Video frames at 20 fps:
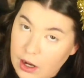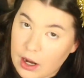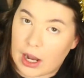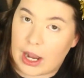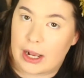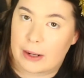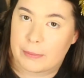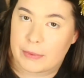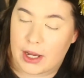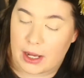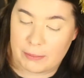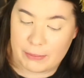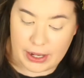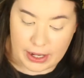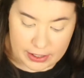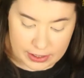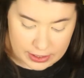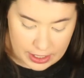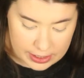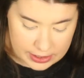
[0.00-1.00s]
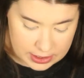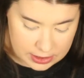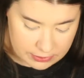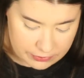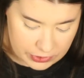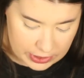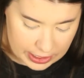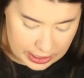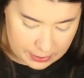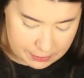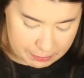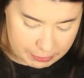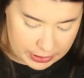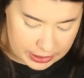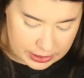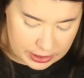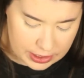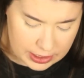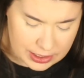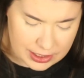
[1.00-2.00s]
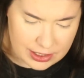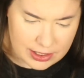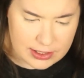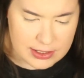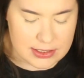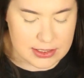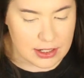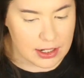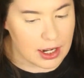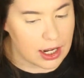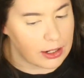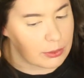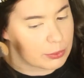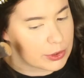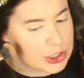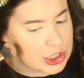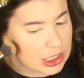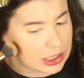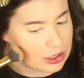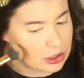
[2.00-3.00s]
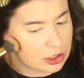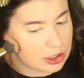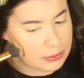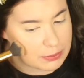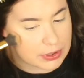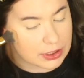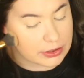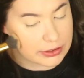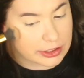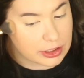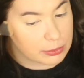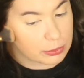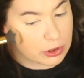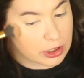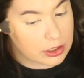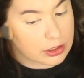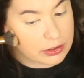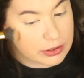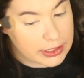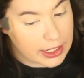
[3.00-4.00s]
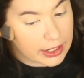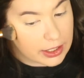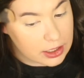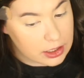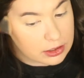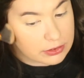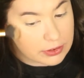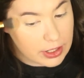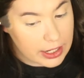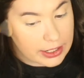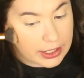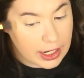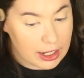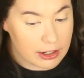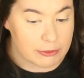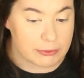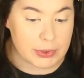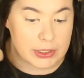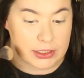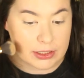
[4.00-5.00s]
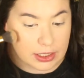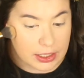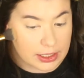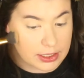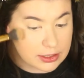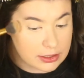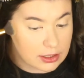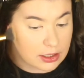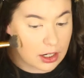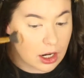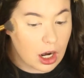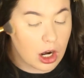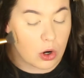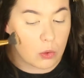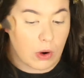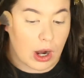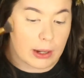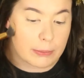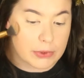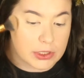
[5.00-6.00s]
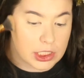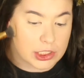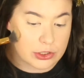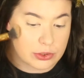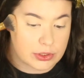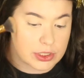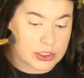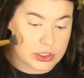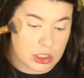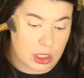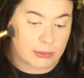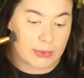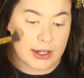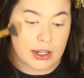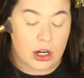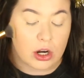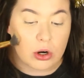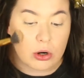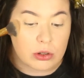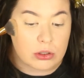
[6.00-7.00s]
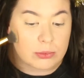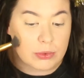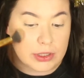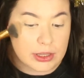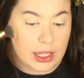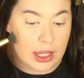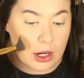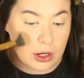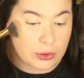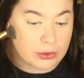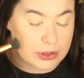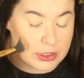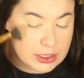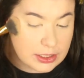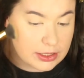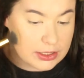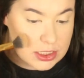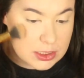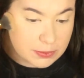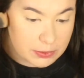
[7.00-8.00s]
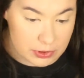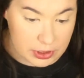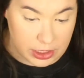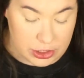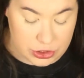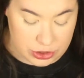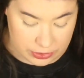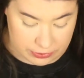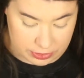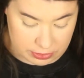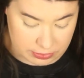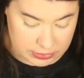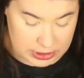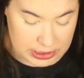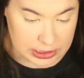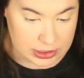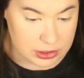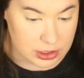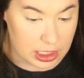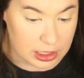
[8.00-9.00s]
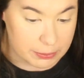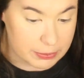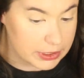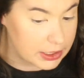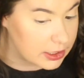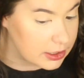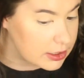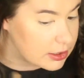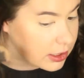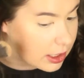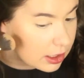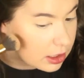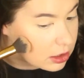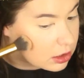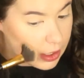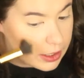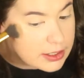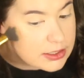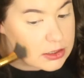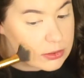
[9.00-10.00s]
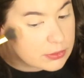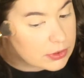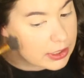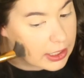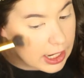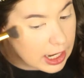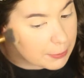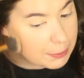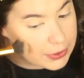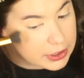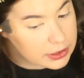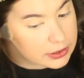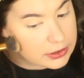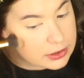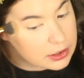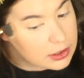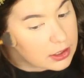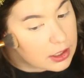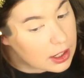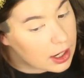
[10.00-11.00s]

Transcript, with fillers: I'm not mad at any of that, but I wish I could have been a little more creative and have been I'm going to do this on my own without the inspiration from TikTok. But yeah, that isn't what happened.